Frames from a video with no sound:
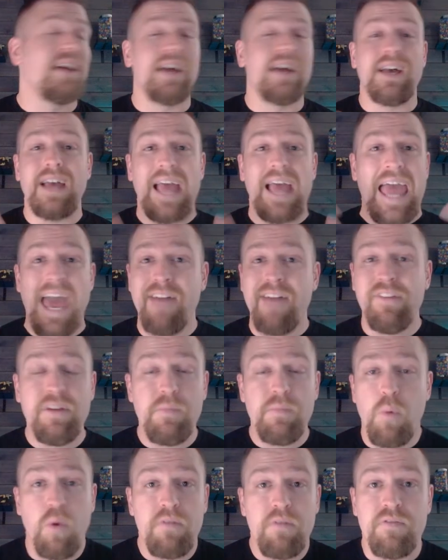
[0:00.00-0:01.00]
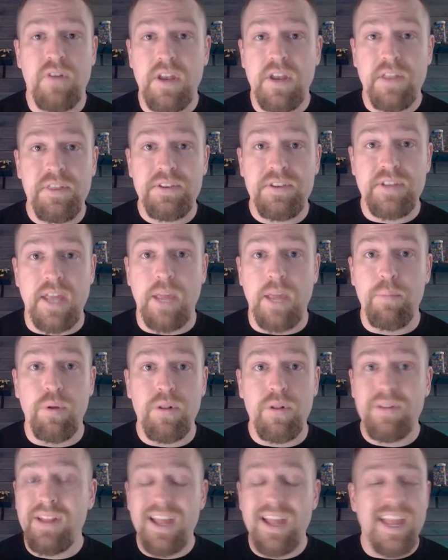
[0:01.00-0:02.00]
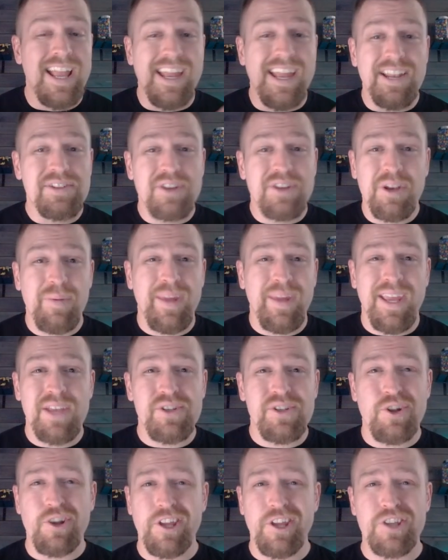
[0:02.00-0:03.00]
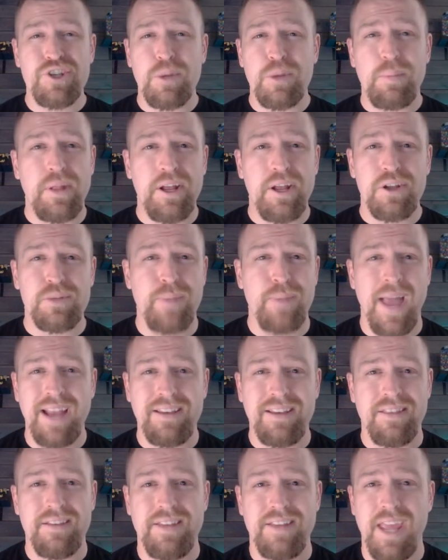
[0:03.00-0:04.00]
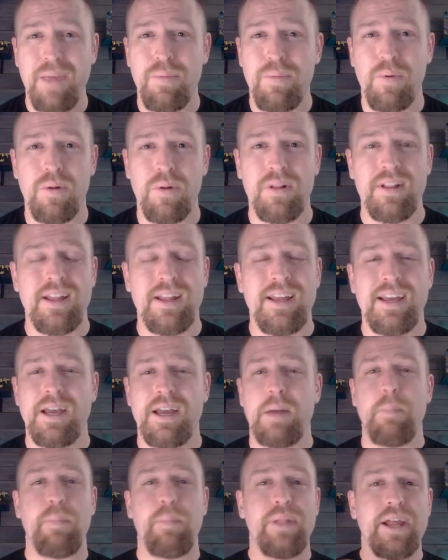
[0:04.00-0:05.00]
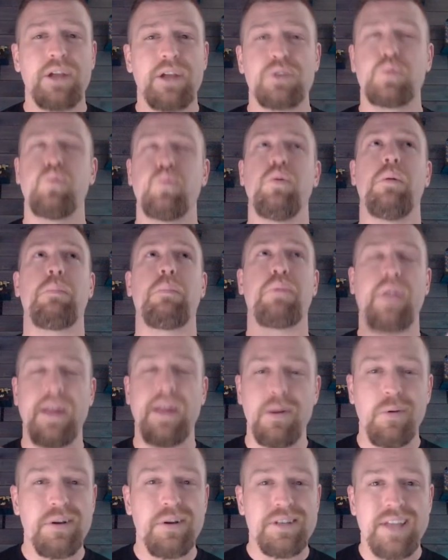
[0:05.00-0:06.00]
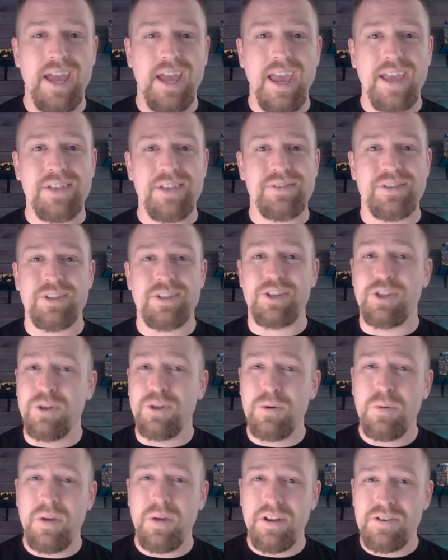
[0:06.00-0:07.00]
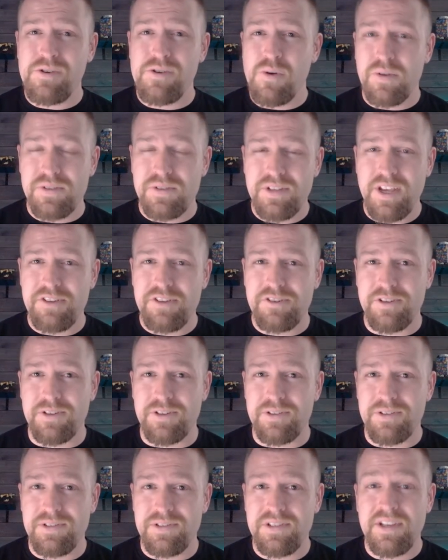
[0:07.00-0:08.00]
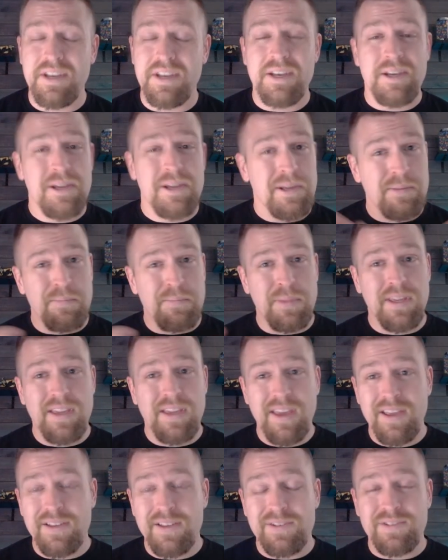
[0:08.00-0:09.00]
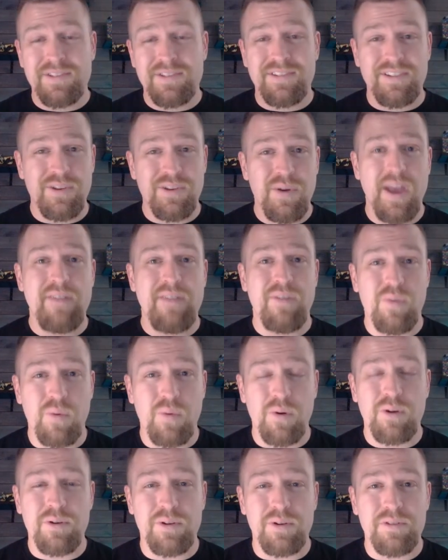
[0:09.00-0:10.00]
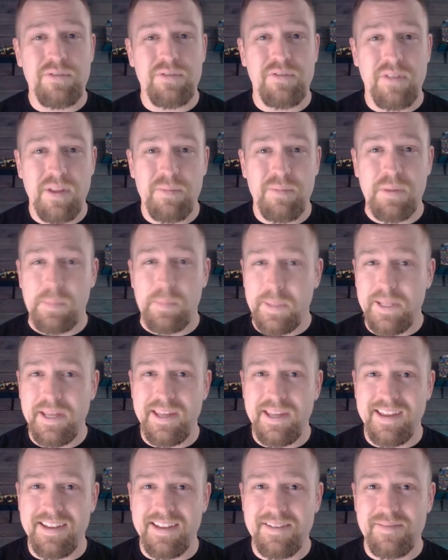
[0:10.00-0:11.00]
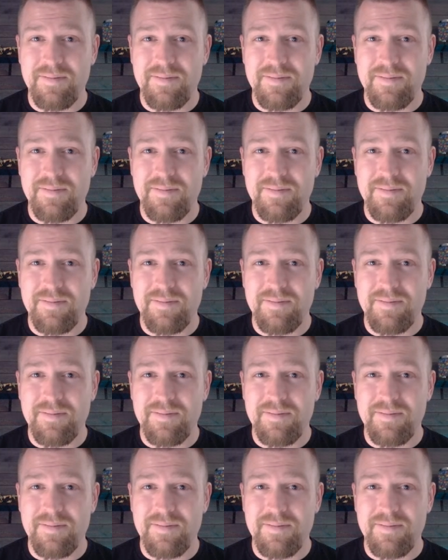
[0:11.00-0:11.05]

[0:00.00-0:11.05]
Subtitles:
having more fun at the table, and it's going to be easier to get your players back to the table. Players will prioritize you and your sessions because you have a world for them to play in.